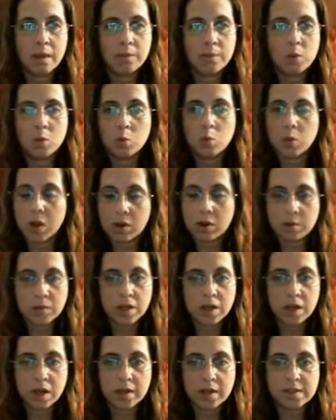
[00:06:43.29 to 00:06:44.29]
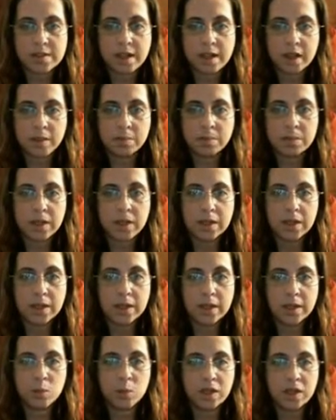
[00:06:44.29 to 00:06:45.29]
you're welcome to contact me,
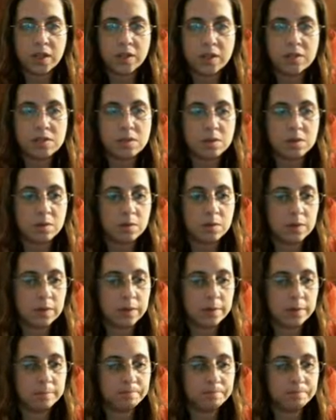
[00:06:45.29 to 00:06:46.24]
and we can do